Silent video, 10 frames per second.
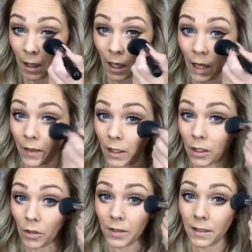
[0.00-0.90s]
and then
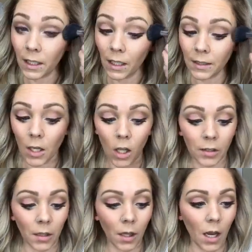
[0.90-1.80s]
you'll see it's
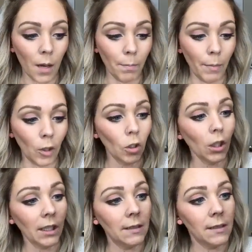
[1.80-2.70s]
called Mineral
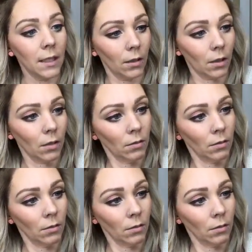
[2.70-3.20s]
Concealer.